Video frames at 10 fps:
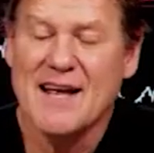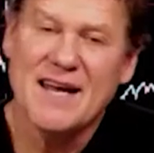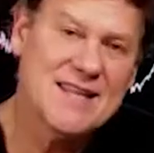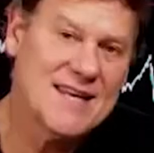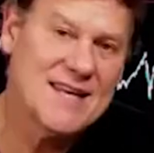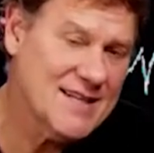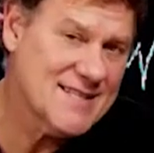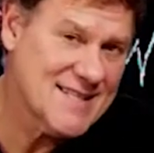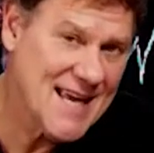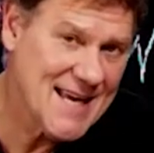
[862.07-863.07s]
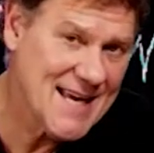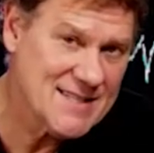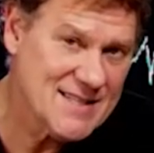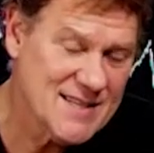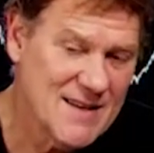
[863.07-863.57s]
In the United
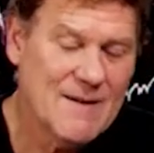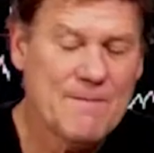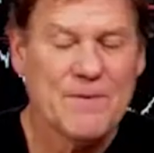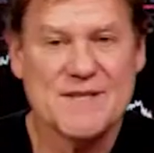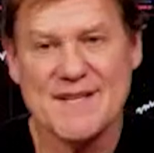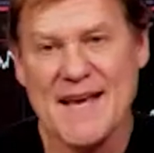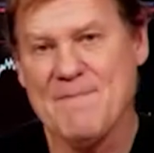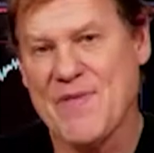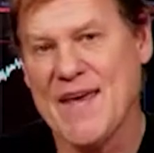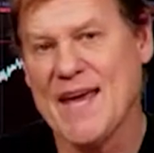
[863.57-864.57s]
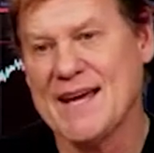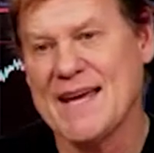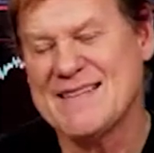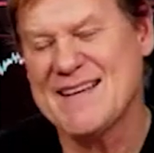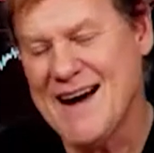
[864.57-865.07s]
States, the same thing
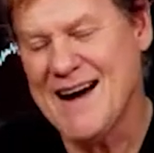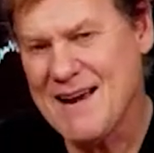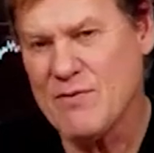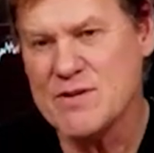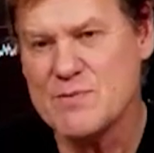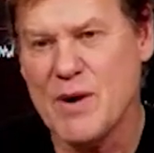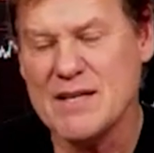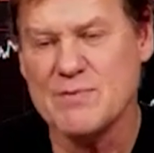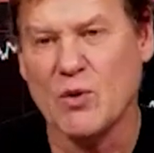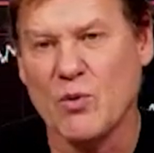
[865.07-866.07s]
is kind of responsible.